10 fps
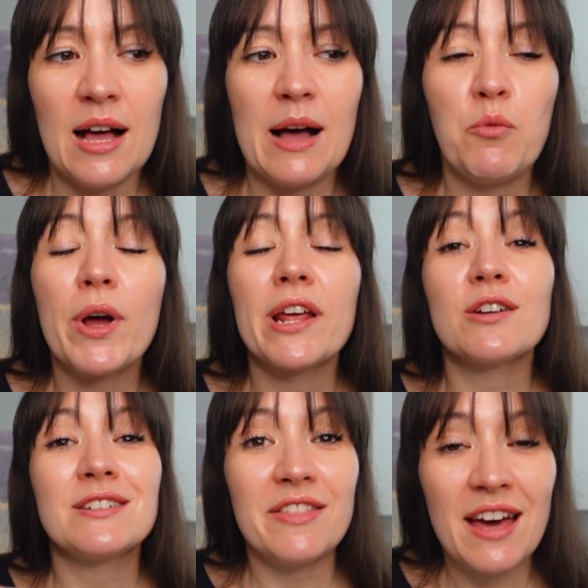And when I
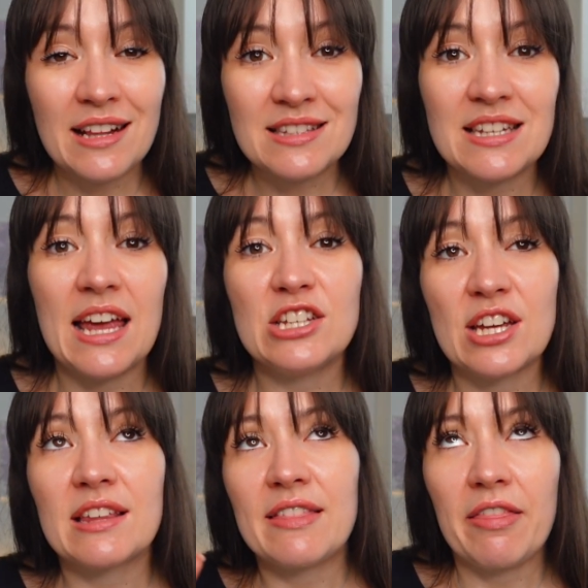got to that stage, I
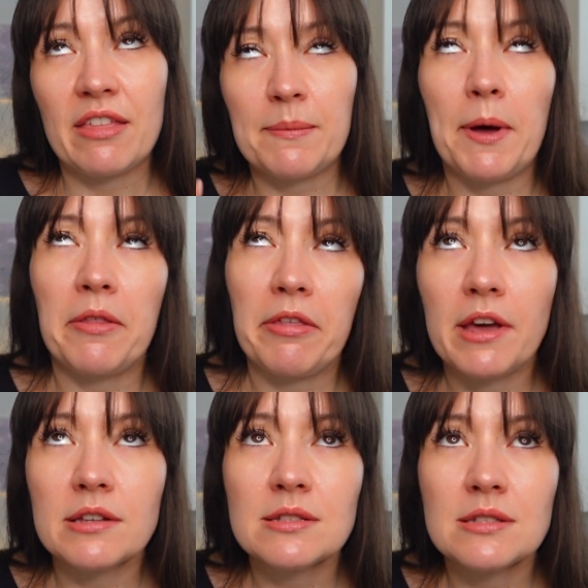can then think about other
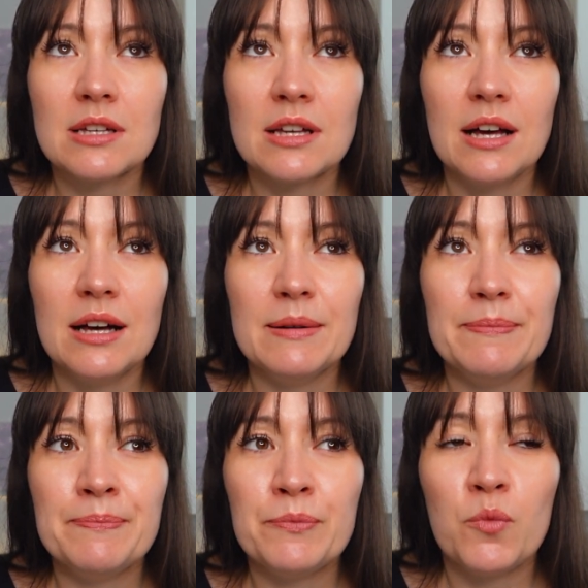things
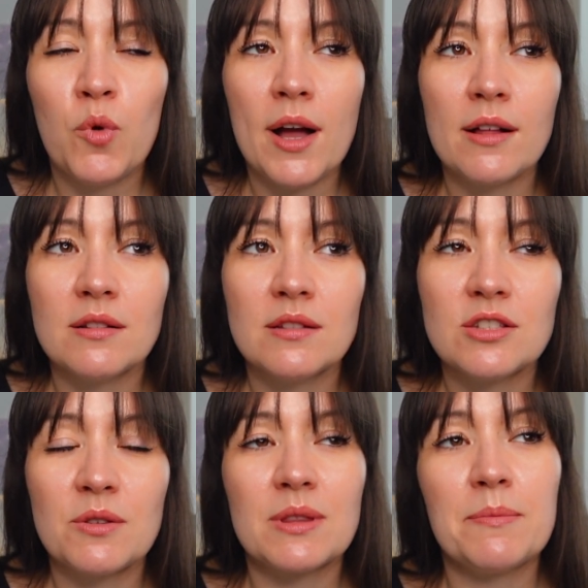while
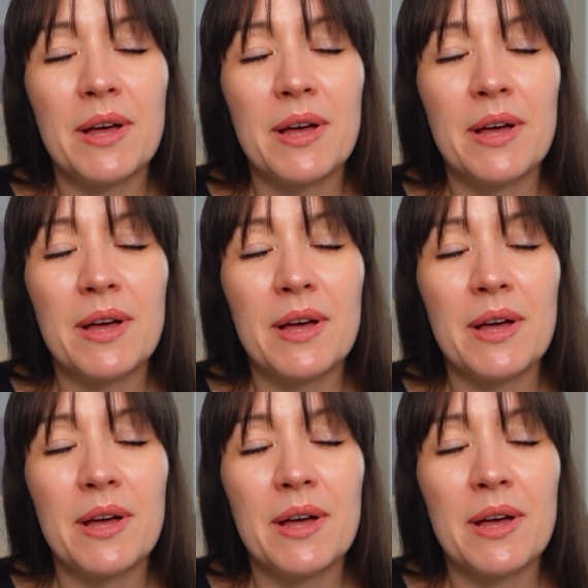doing them.